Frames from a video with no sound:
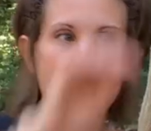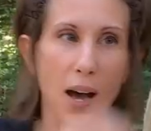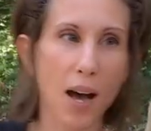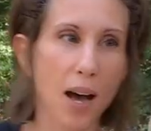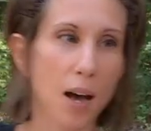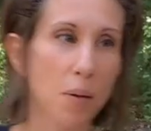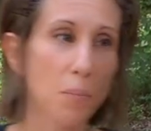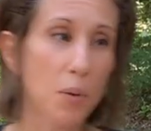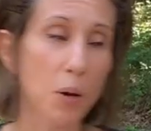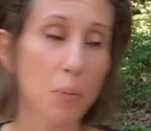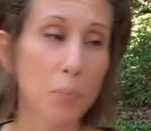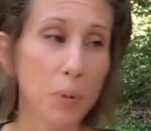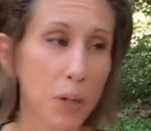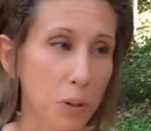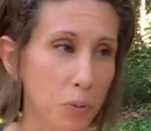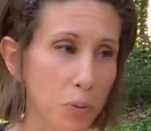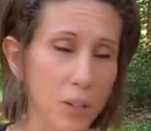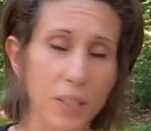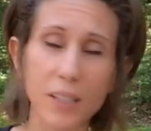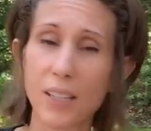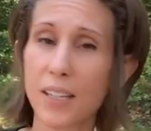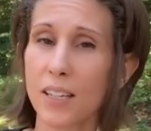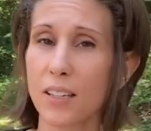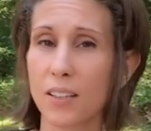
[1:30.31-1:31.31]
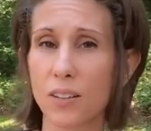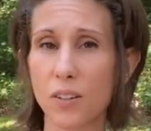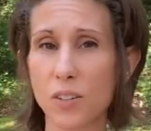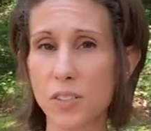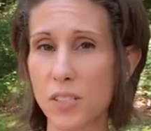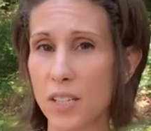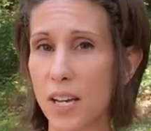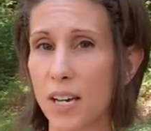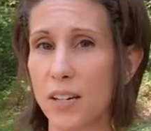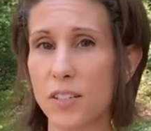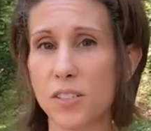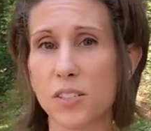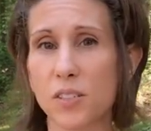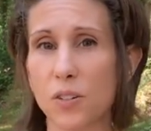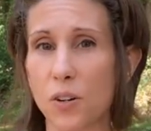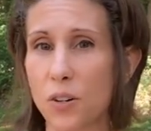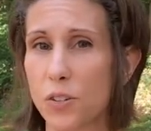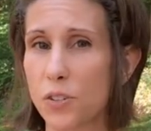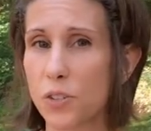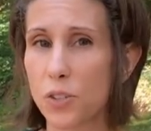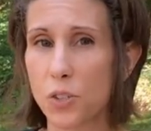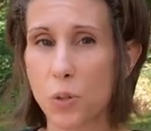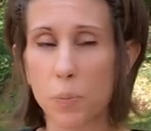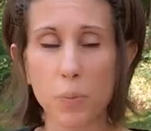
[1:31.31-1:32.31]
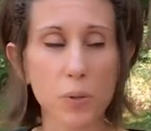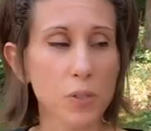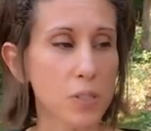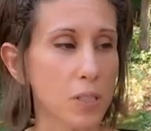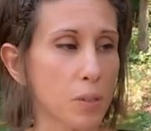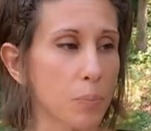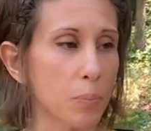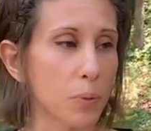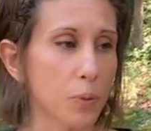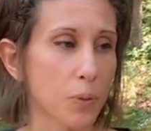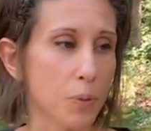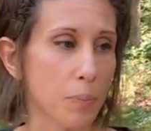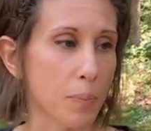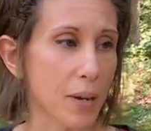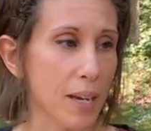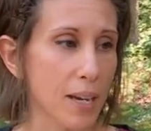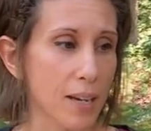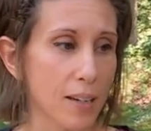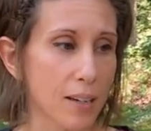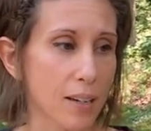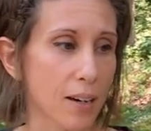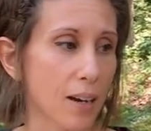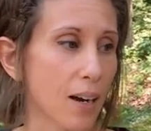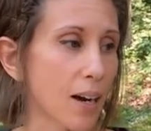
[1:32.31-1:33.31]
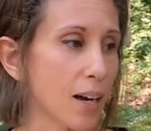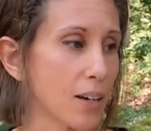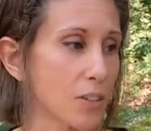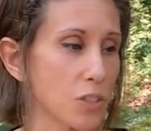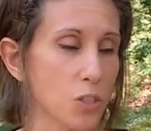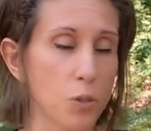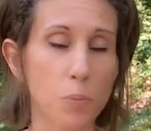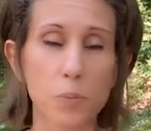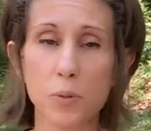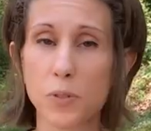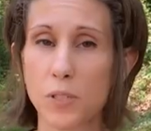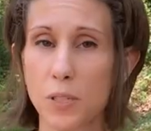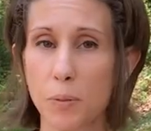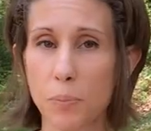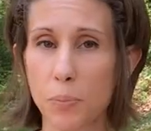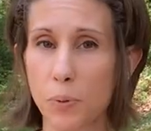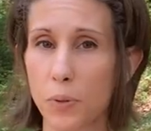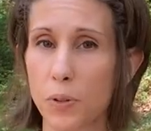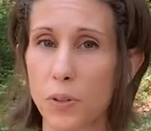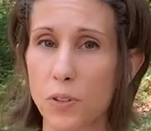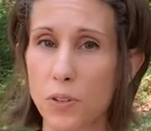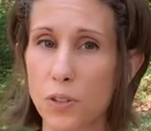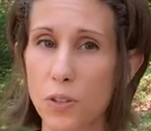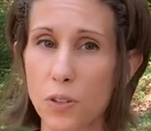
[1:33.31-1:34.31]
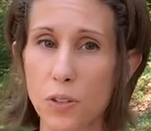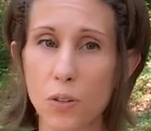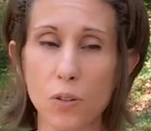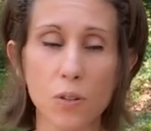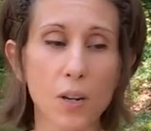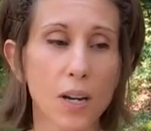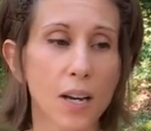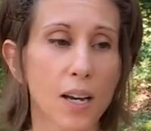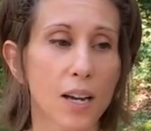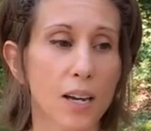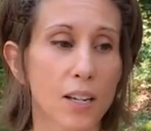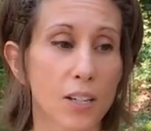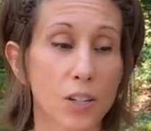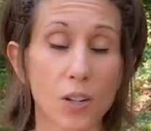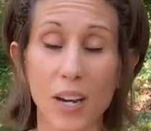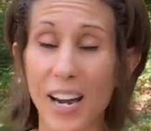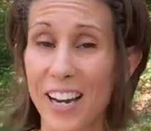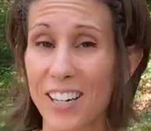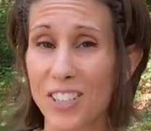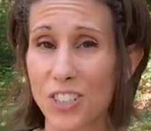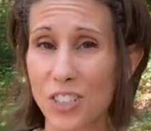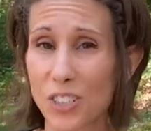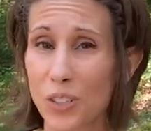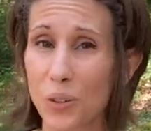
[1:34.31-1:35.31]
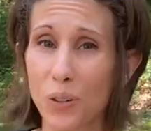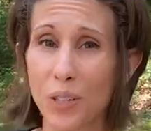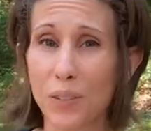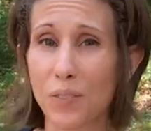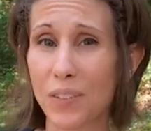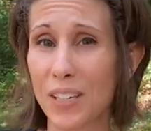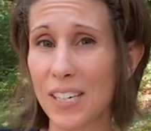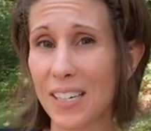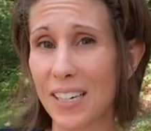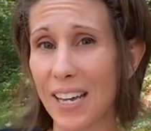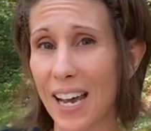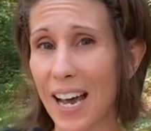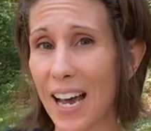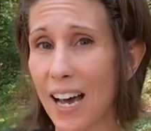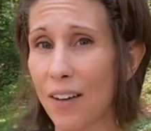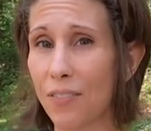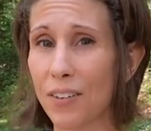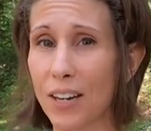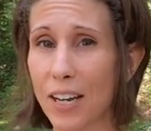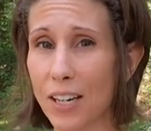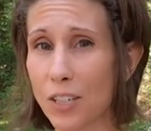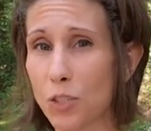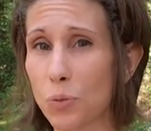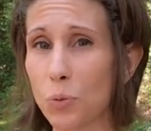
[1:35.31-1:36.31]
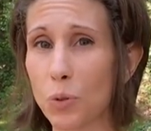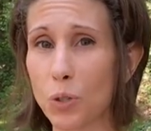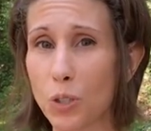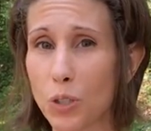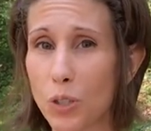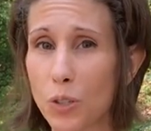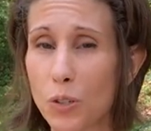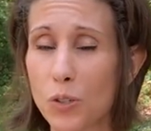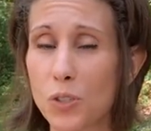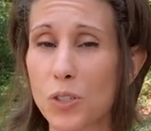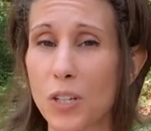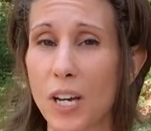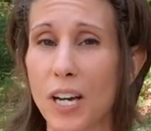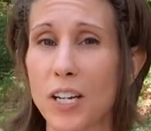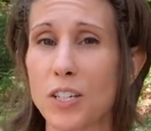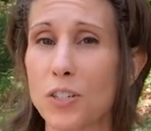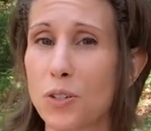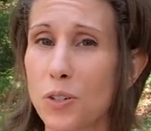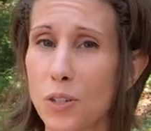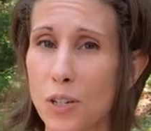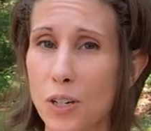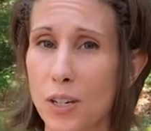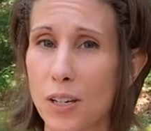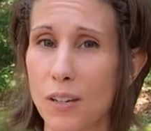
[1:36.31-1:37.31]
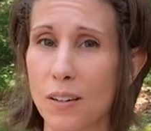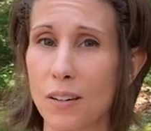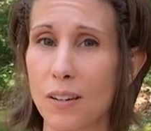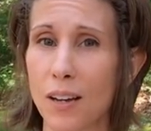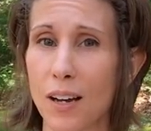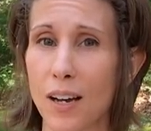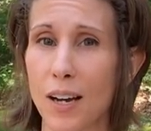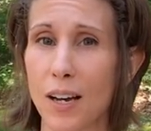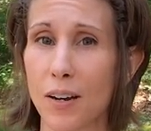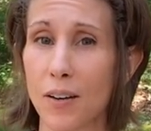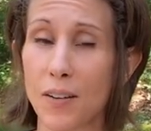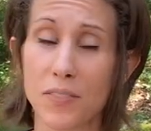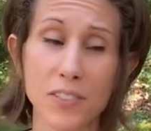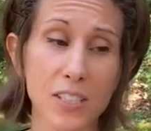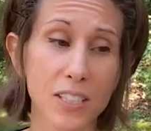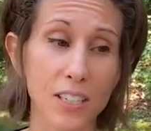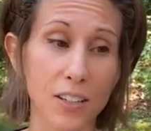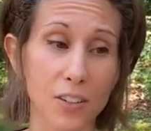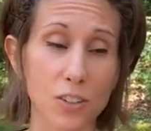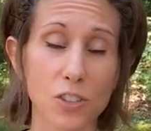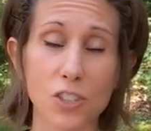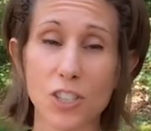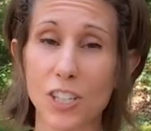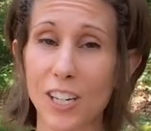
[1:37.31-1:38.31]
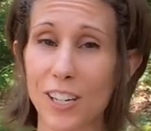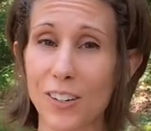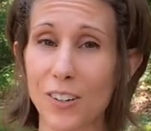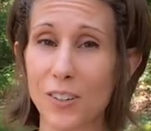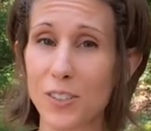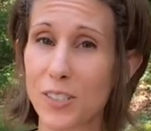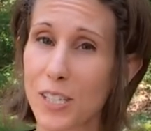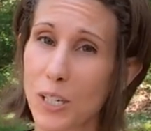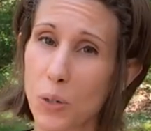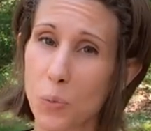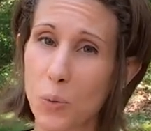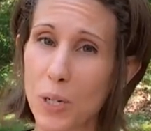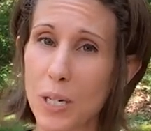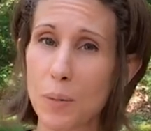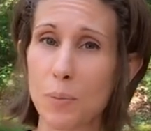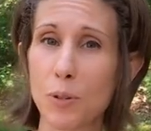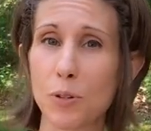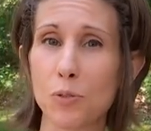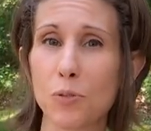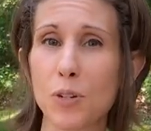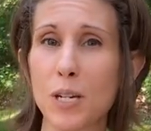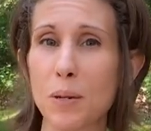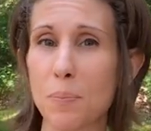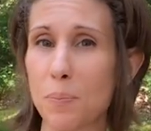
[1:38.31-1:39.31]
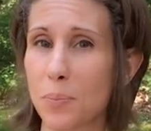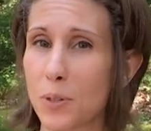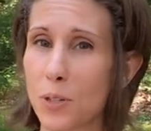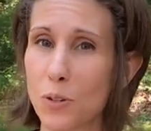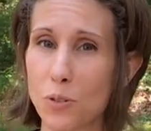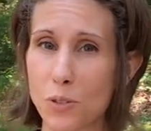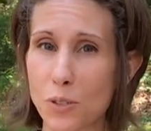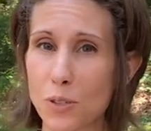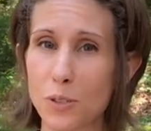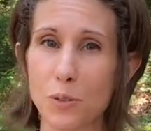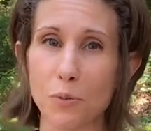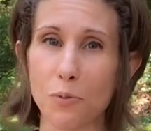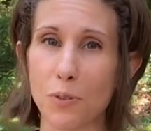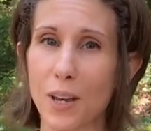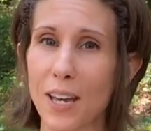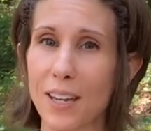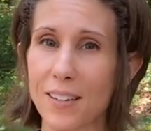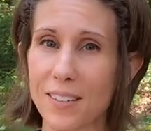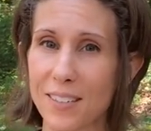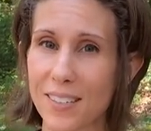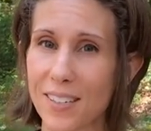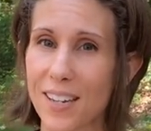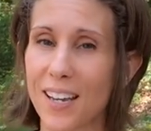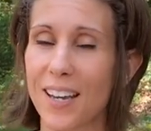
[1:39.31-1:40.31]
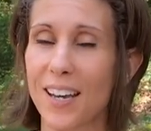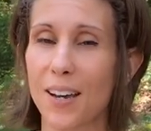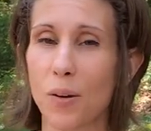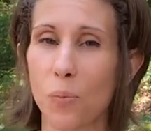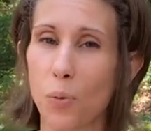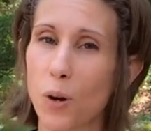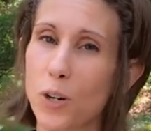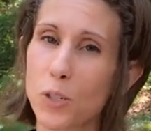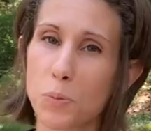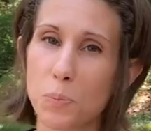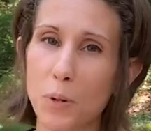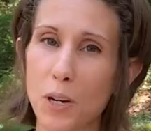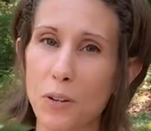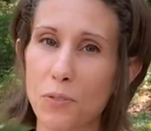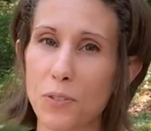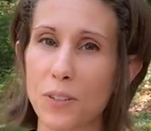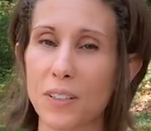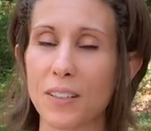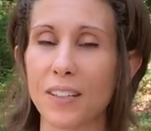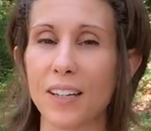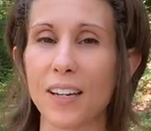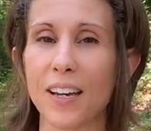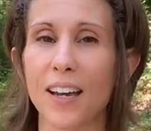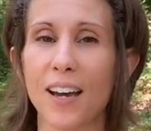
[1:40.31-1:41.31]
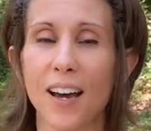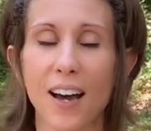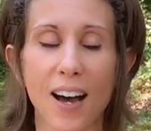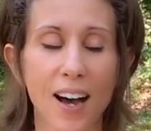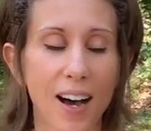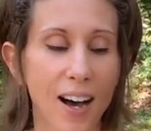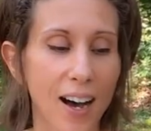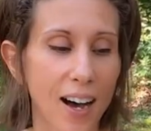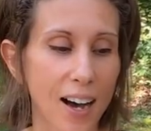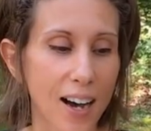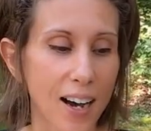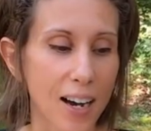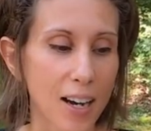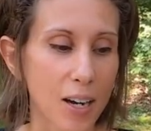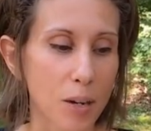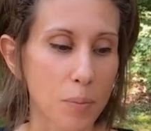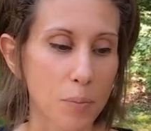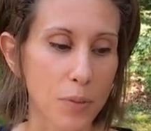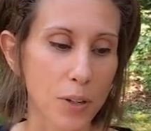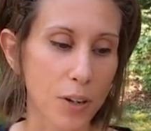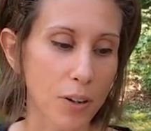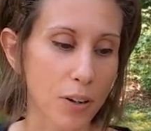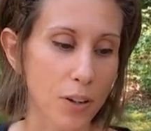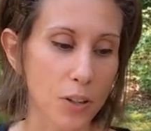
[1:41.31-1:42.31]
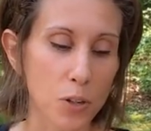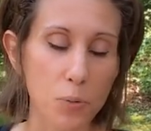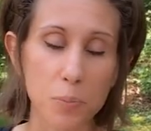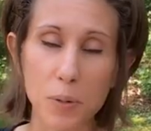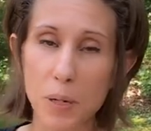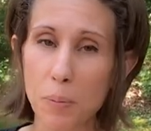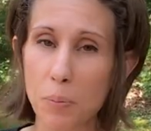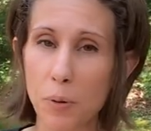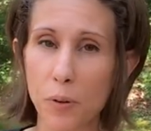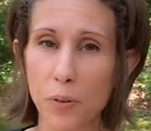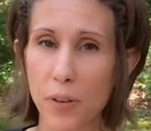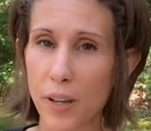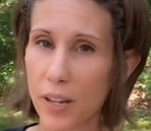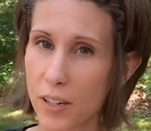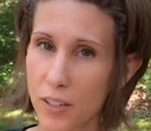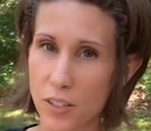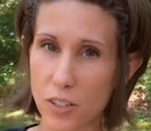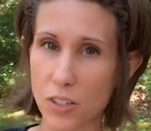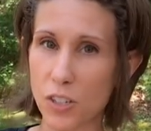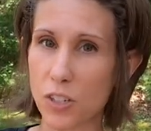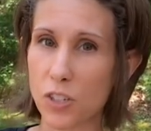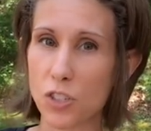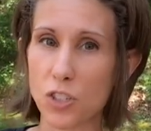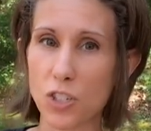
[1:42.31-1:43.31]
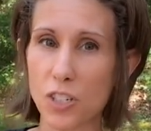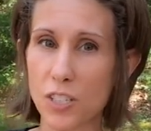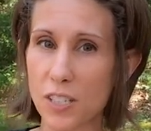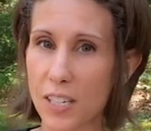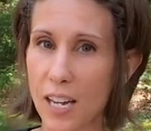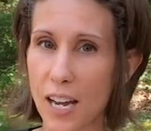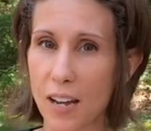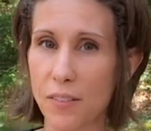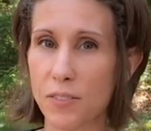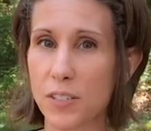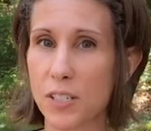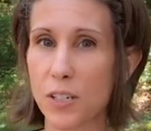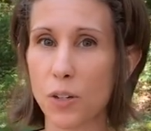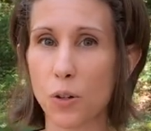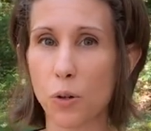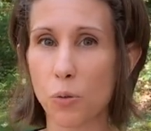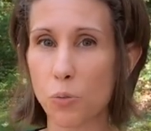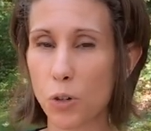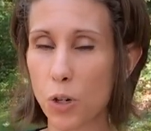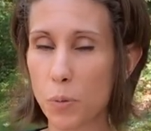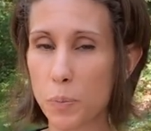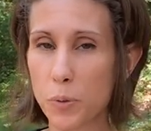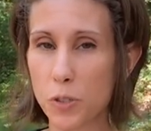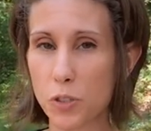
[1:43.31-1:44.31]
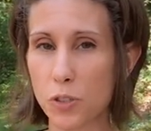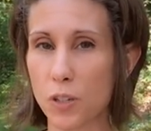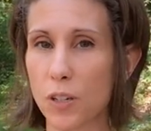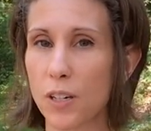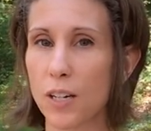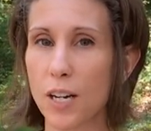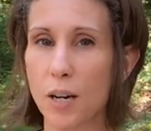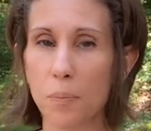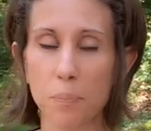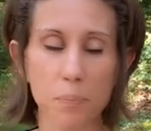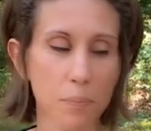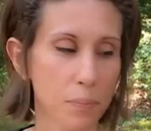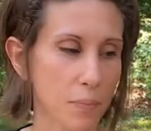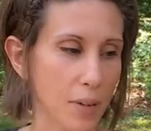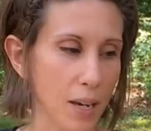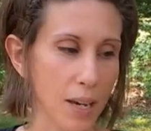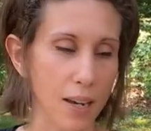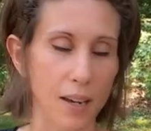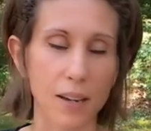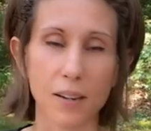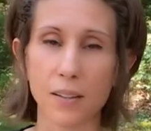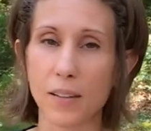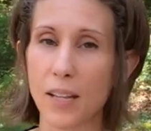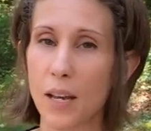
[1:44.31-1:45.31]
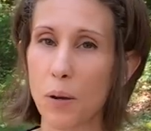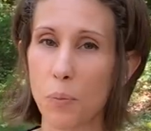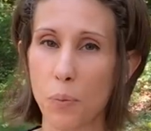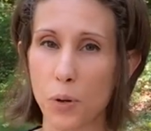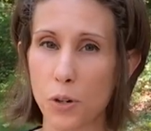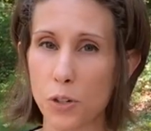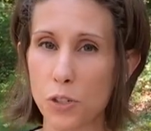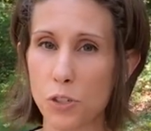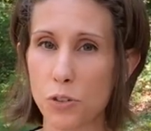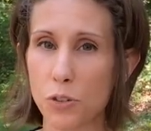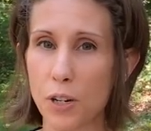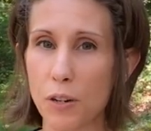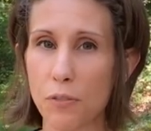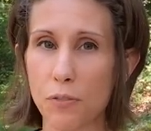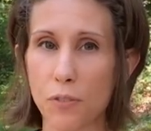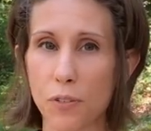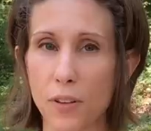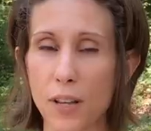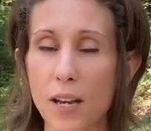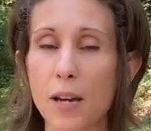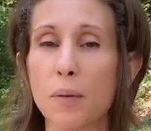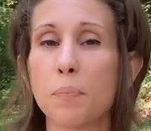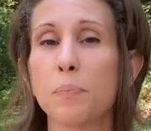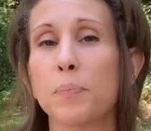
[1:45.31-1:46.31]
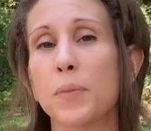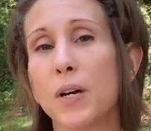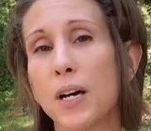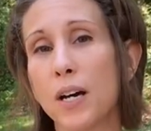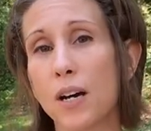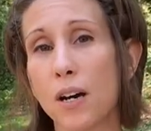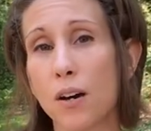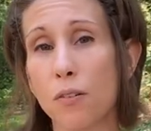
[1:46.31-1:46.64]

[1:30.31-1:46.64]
But really, clotheslines are super simple to make, super simple to do. You actually don't even need to have an actual clothesline. You can, I've seen other channels like Weedham and Reef uses a fence. Works perfectly. There are other people that just have single ropes strung up, and that works great for them.